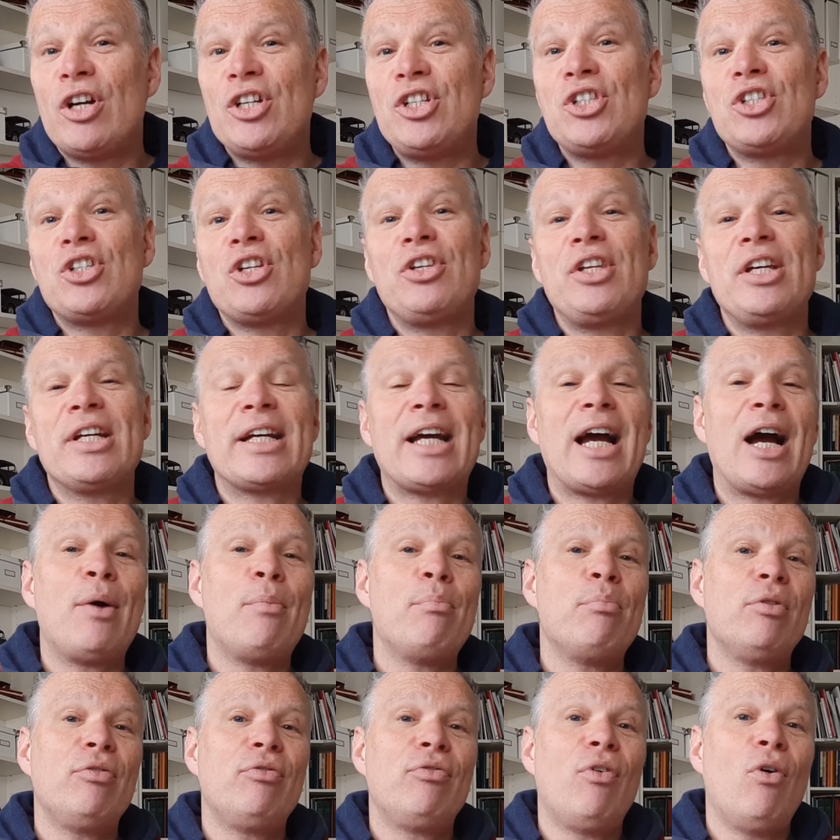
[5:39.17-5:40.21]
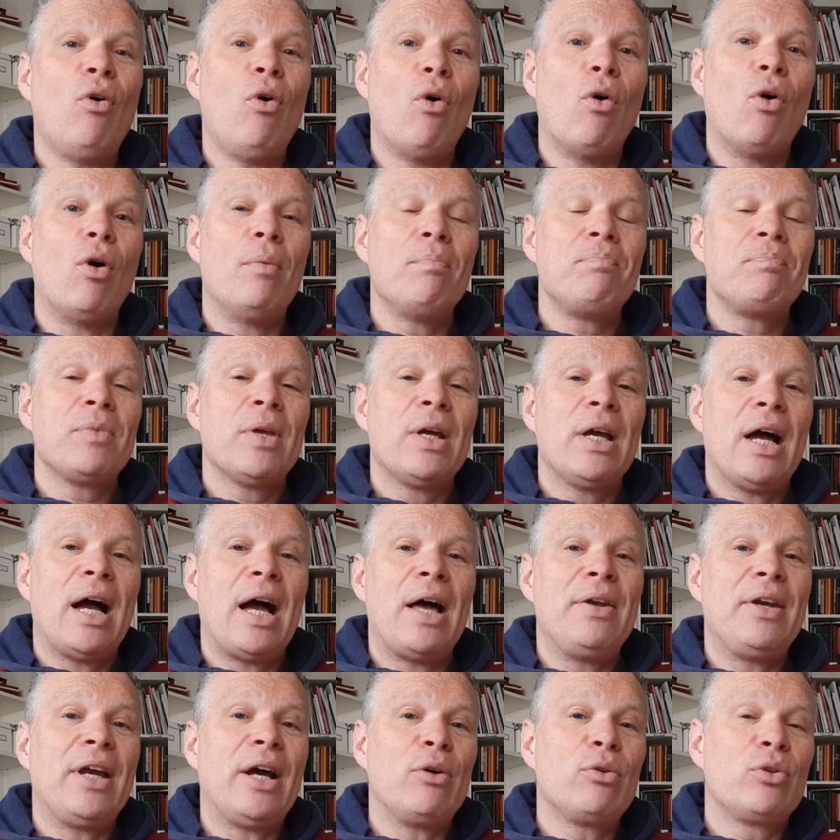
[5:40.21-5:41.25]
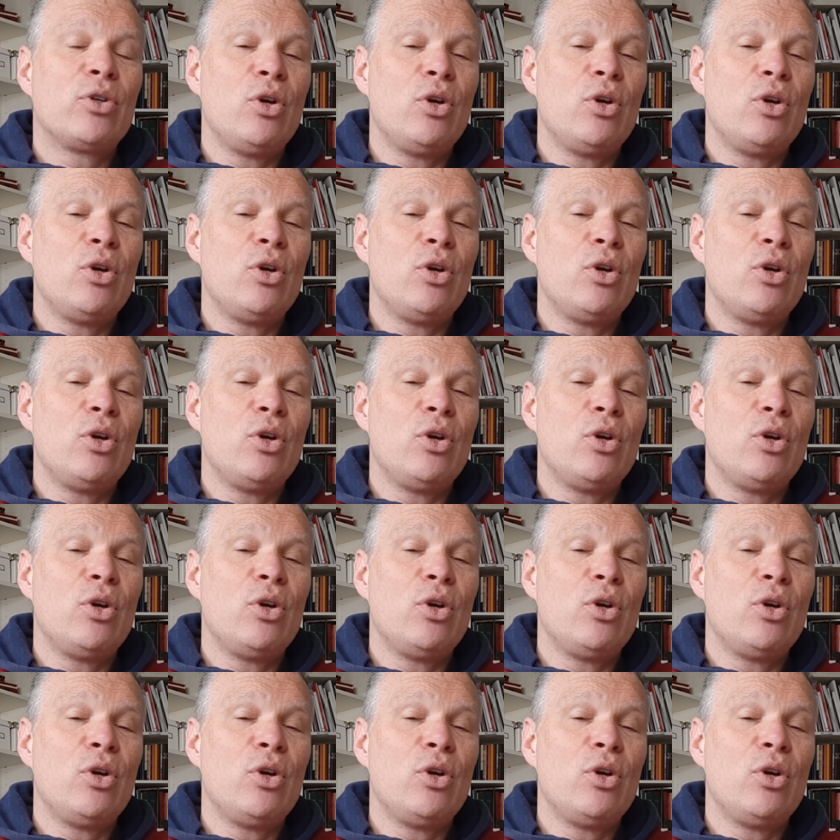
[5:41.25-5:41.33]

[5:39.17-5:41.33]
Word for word: registered the account before and now